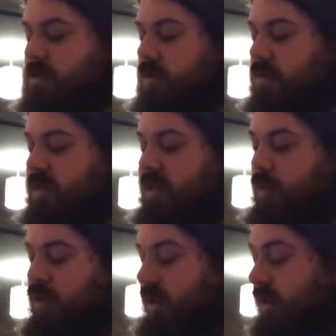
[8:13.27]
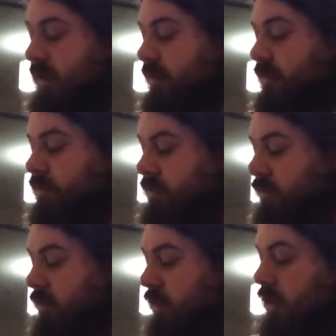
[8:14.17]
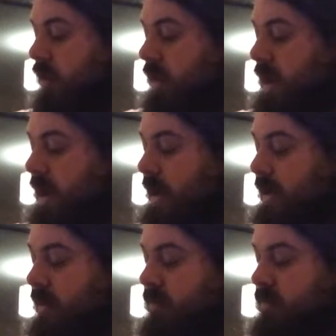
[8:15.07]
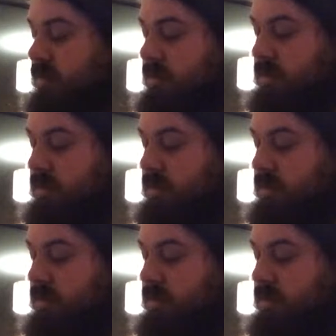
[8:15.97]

got Seymour Duncan, and